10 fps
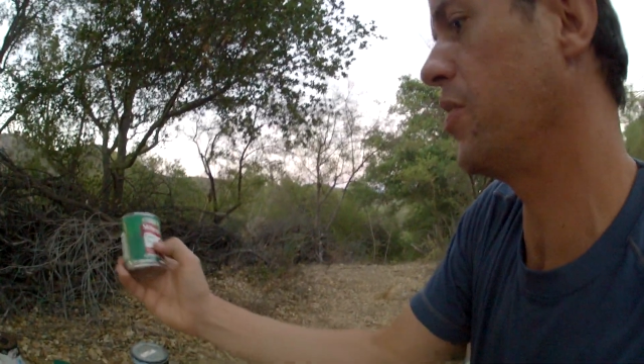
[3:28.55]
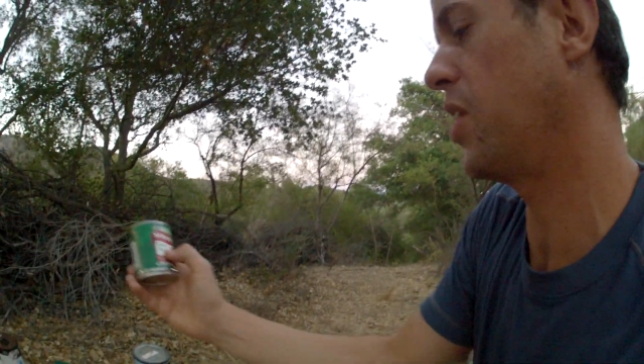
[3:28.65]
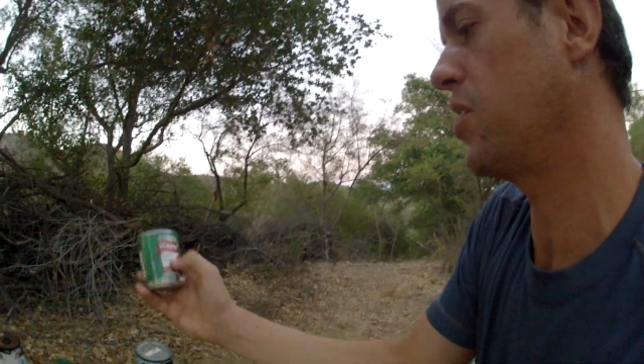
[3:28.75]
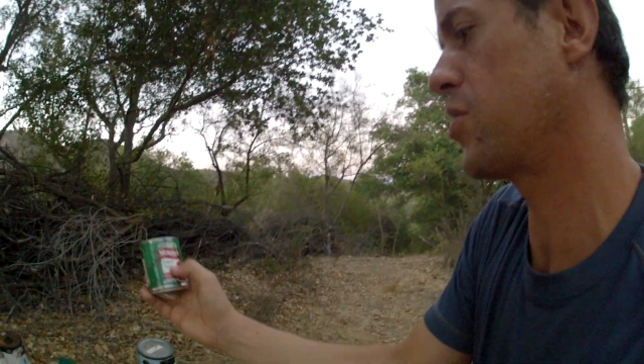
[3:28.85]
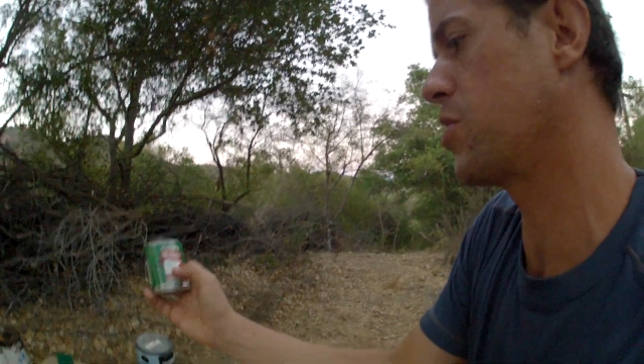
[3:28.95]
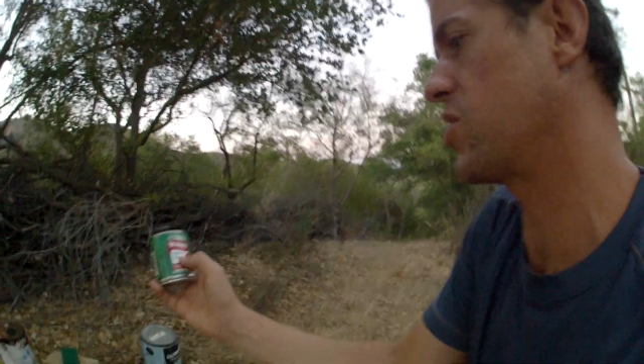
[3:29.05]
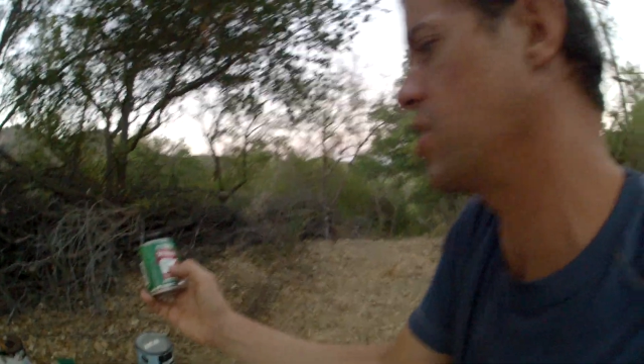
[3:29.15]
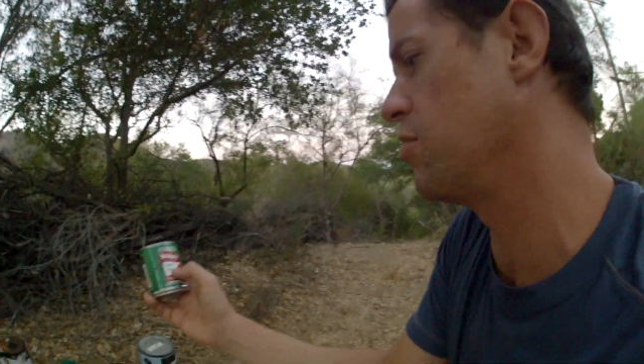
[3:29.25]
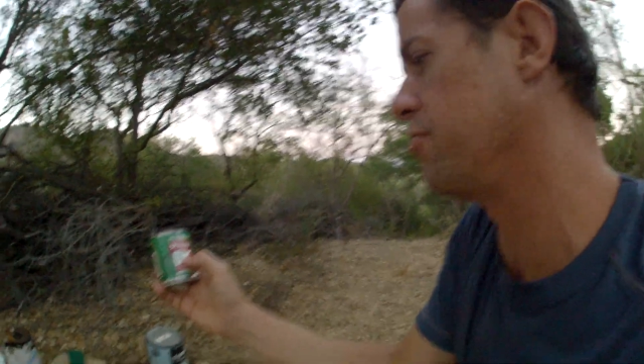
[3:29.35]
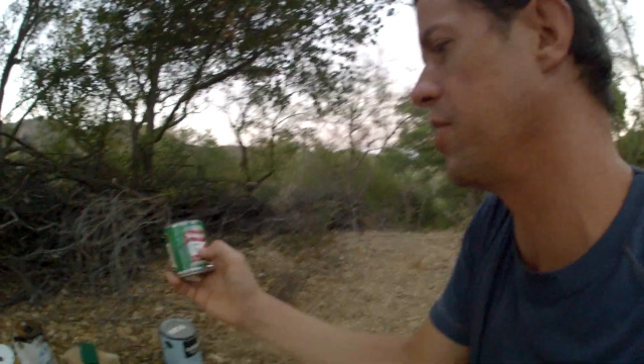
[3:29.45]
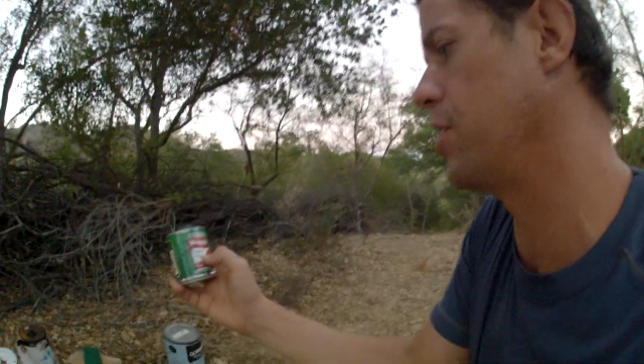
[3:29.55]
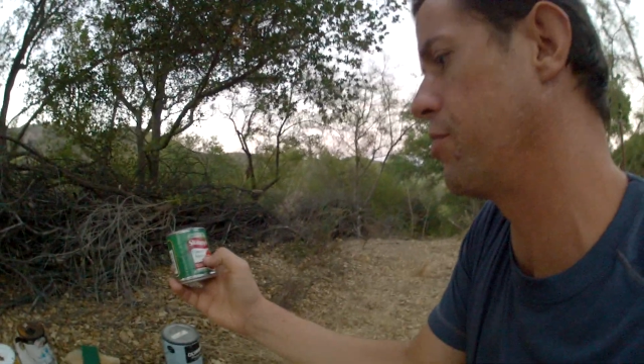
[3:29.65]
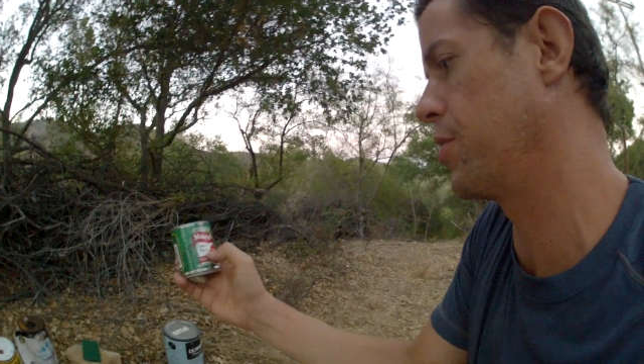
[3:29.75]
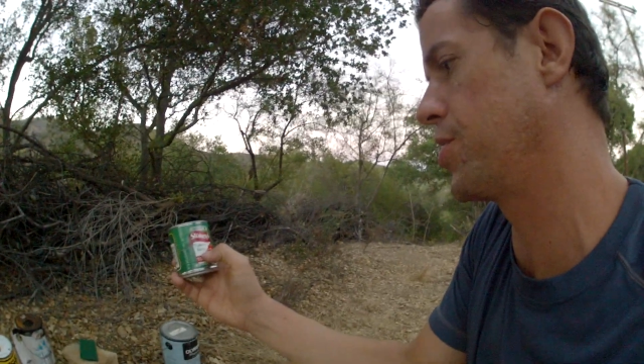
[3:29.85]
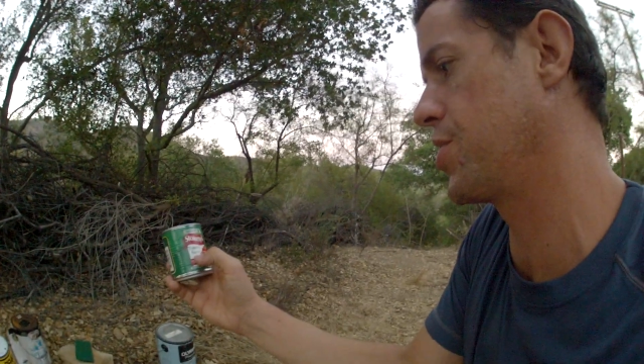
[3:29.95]
they sell
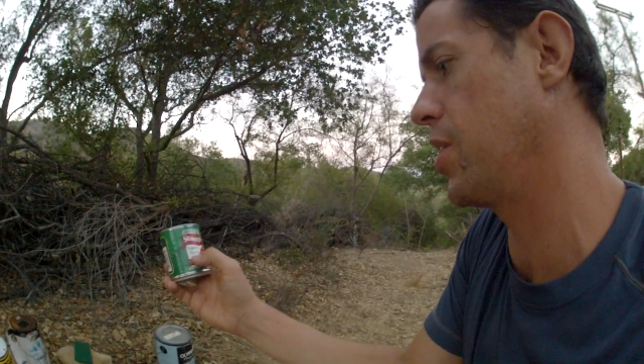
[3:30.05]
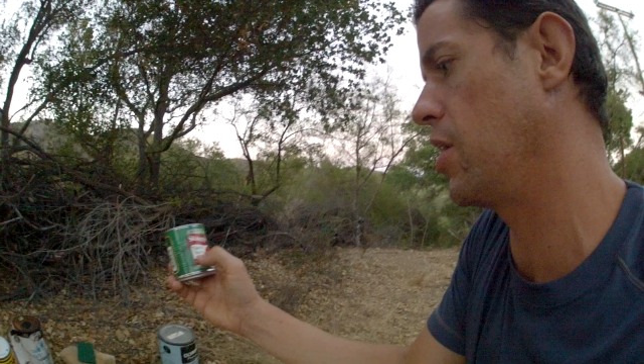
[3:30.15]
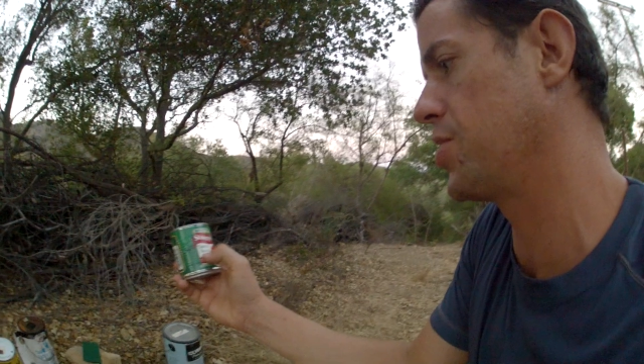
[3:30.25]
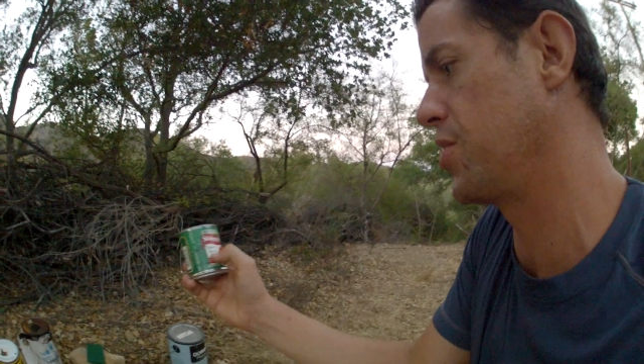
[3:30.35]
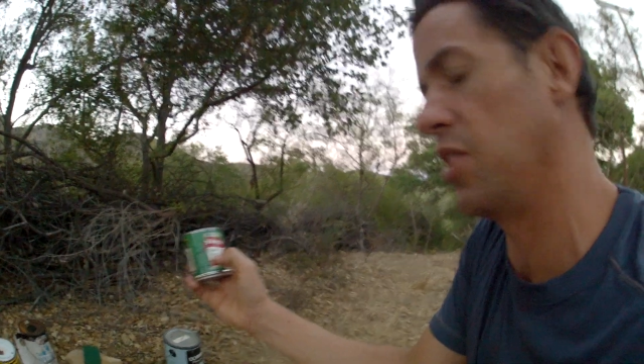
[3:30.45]
flavored sauce